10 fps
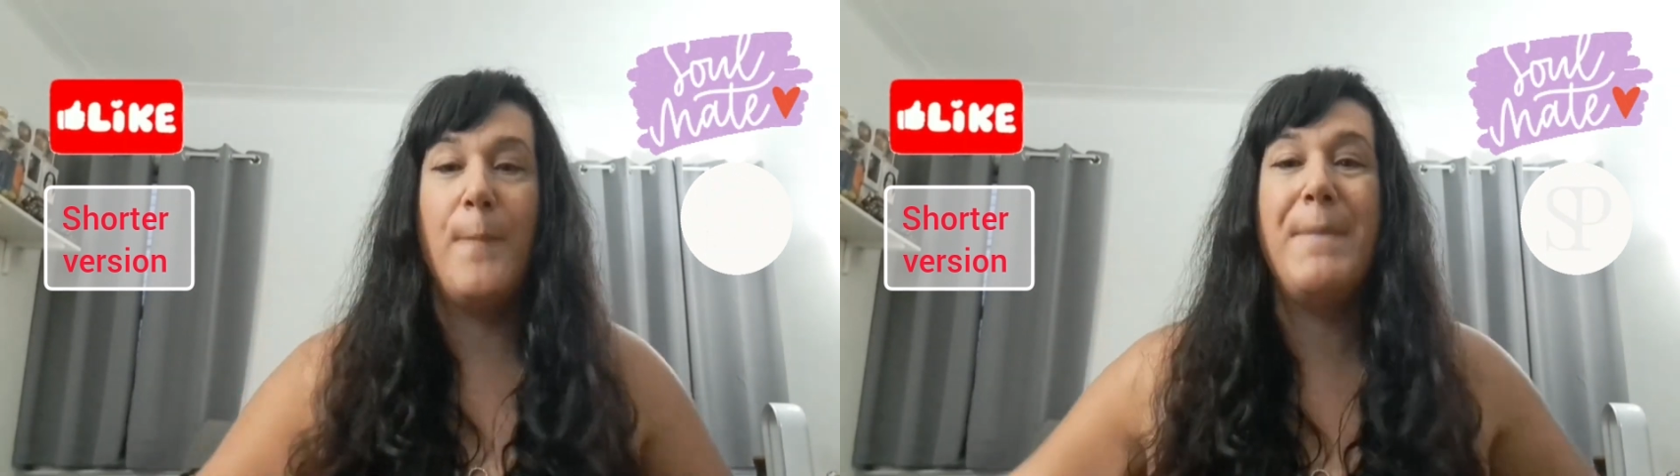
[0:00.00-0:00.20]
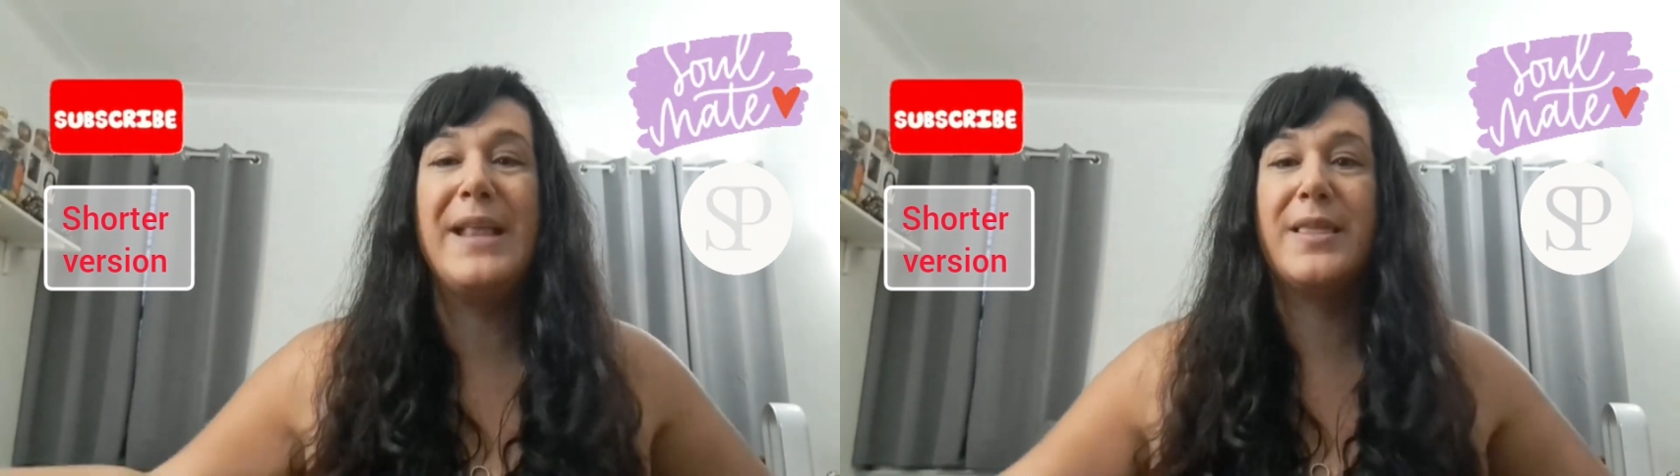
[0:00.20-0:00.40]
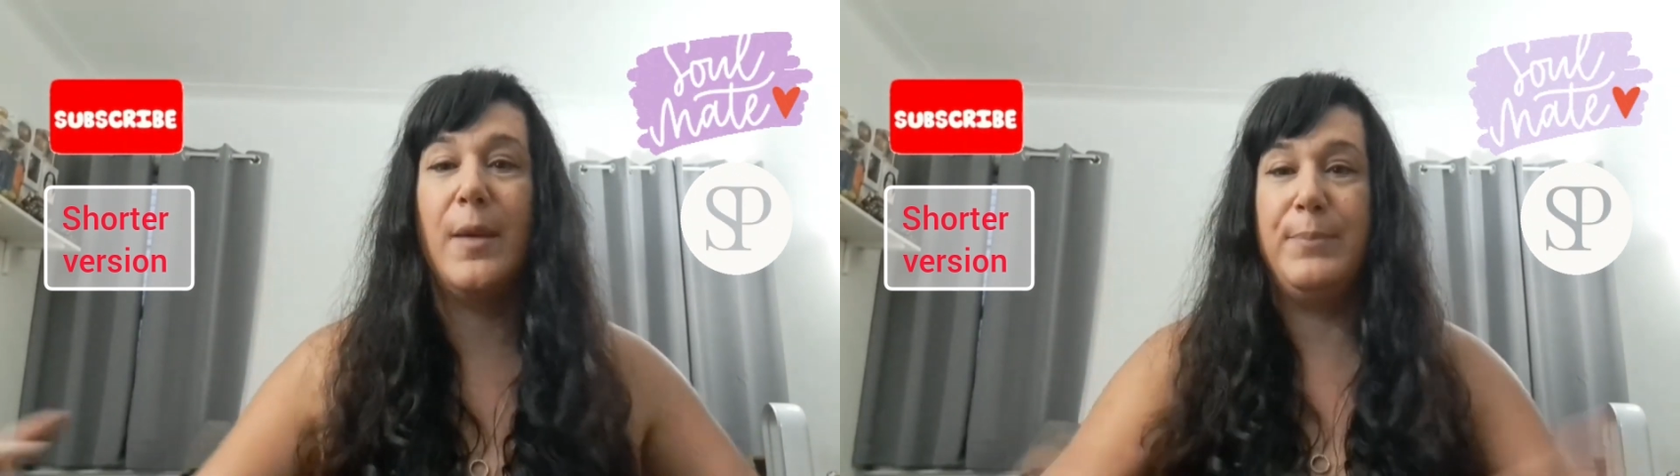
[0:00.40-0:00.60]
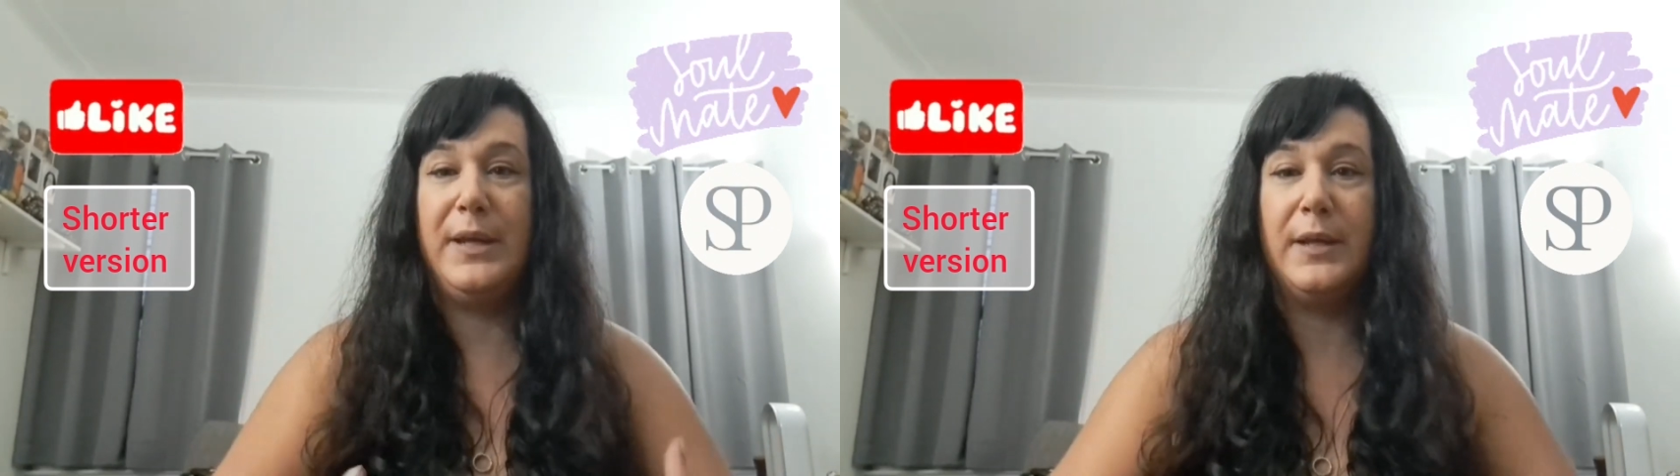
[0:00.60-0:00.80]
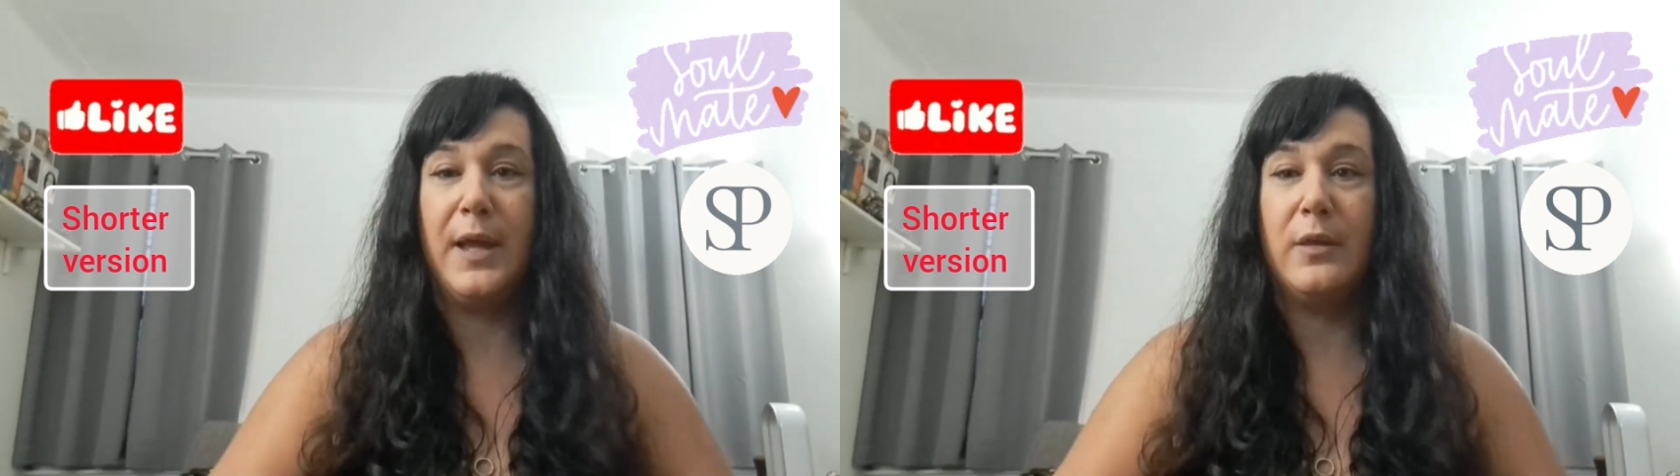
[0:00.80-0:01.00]
You're meant to
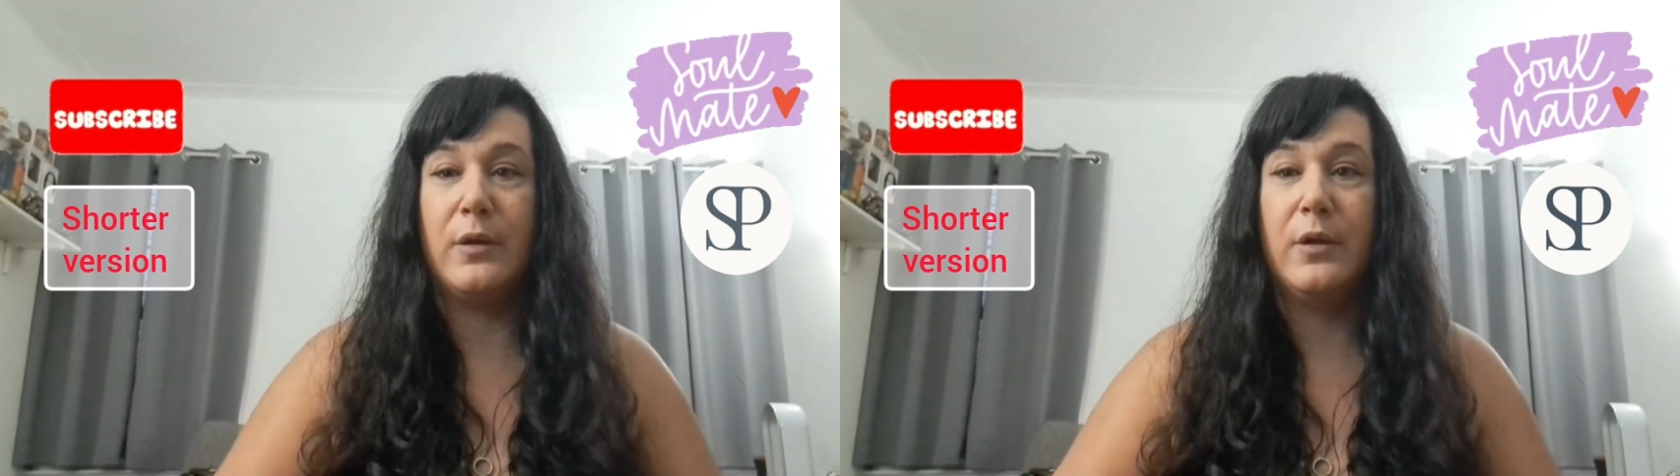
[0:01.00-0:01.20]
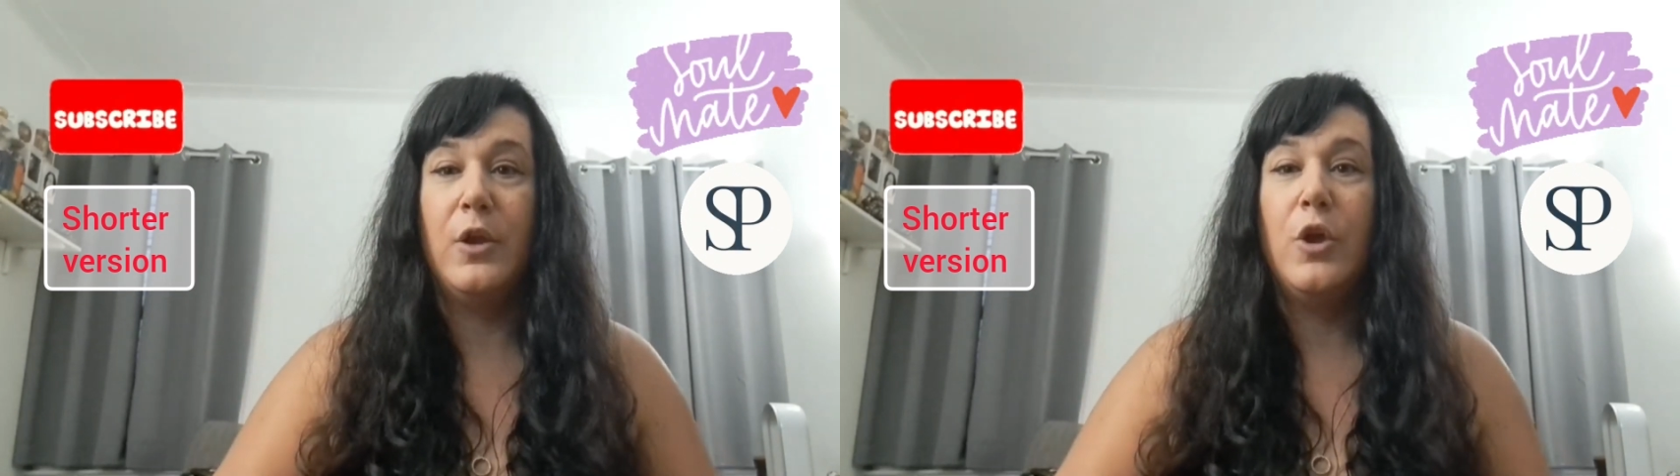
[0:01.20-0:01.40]
be together.